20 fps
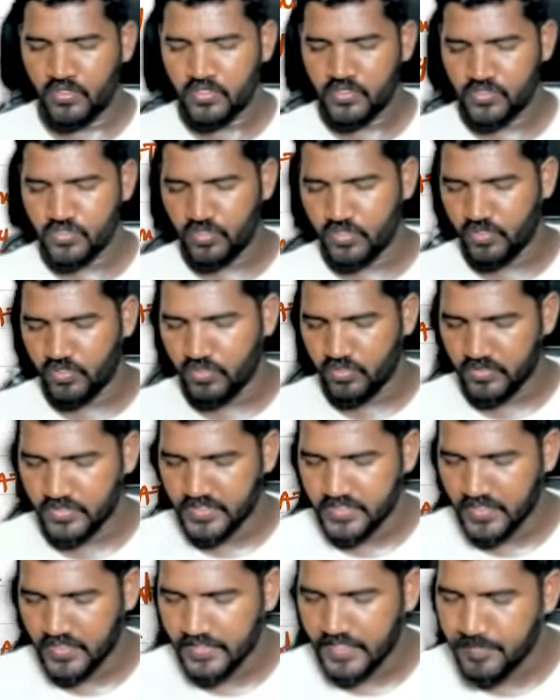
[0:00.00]
So these
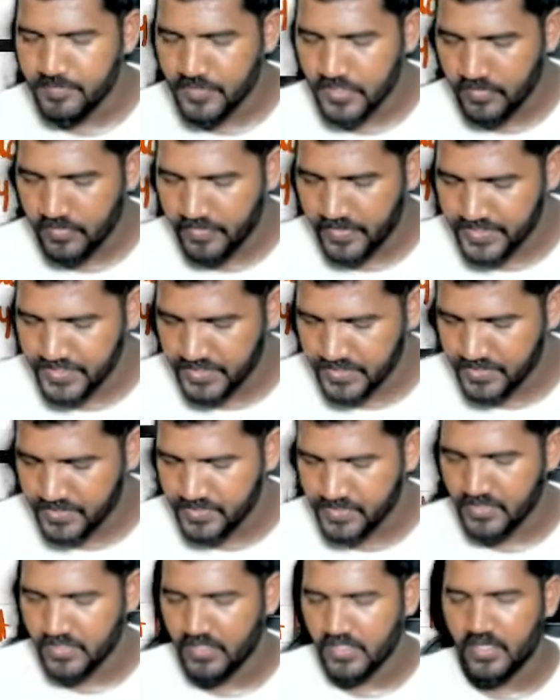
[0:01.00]
are the observations
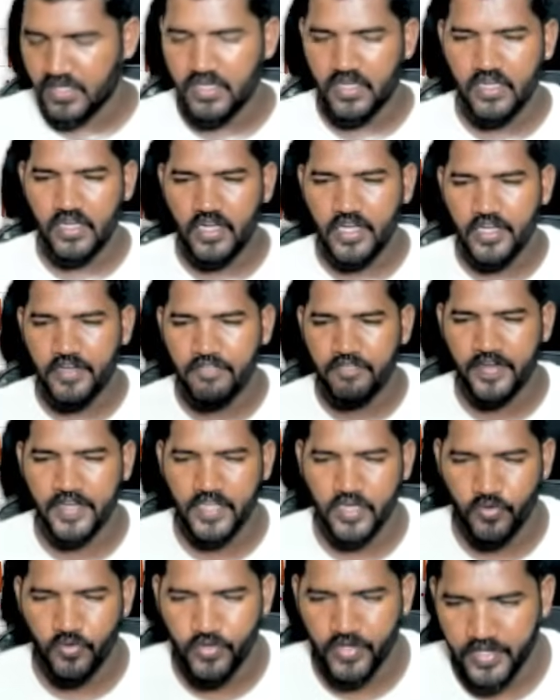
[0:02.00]
I figure
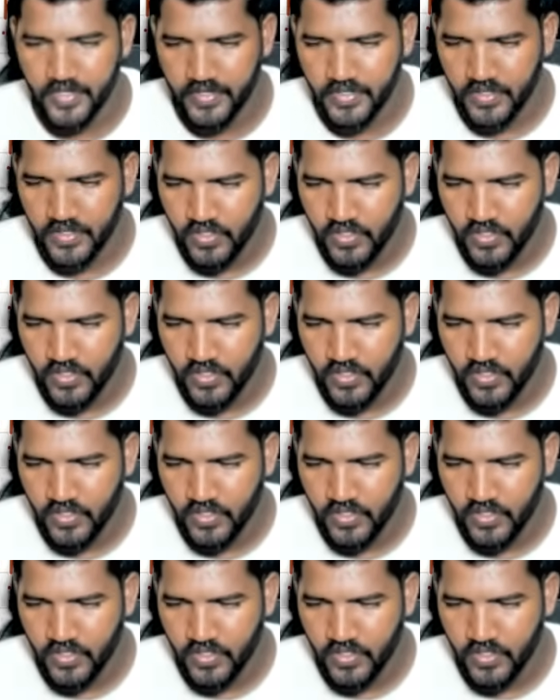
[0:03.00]
out that.